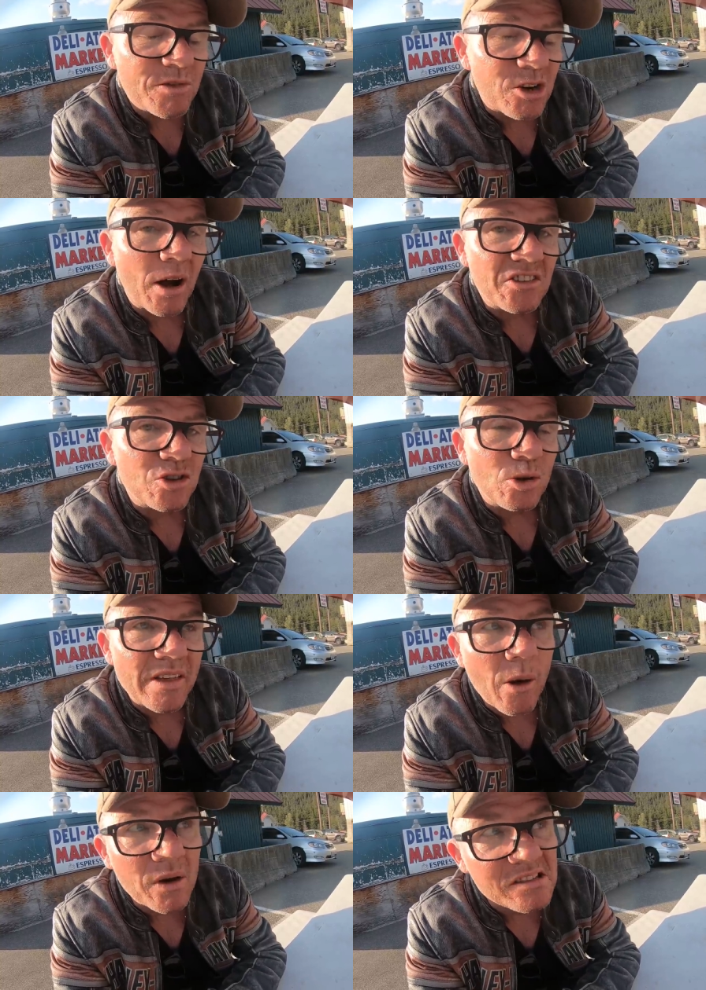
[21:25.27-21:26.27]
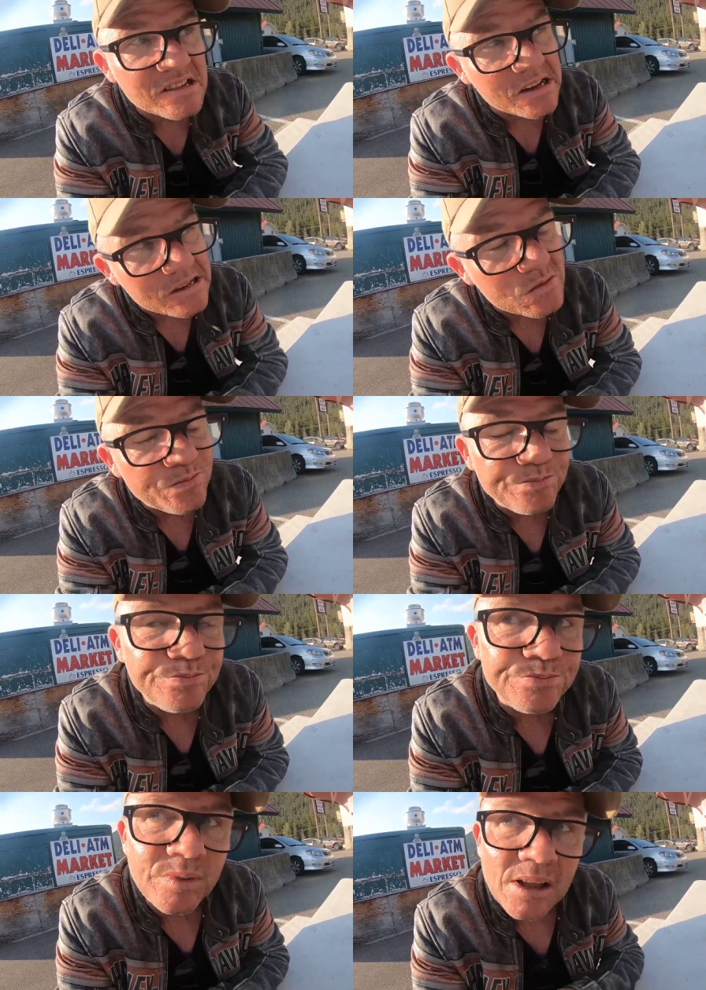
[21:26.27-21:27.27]
It's a great story that one, isn't it?
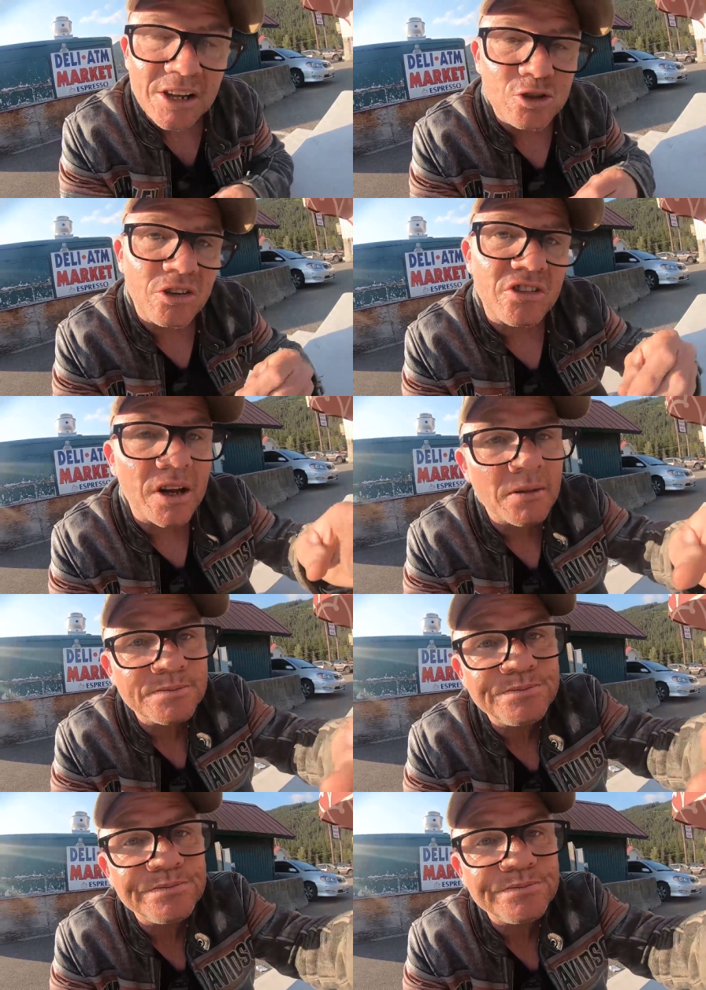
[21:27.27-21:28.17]
Mm, interesting.